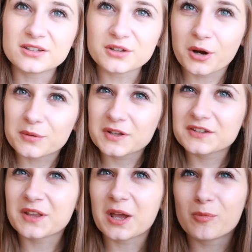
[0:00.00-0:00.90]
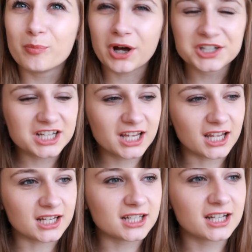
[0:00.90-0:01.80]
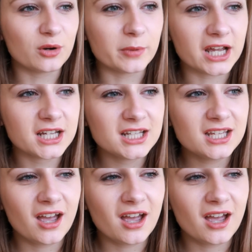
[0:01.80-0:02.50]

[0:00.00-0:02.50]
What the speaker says: Sorry, I'm just like butting in a little bit.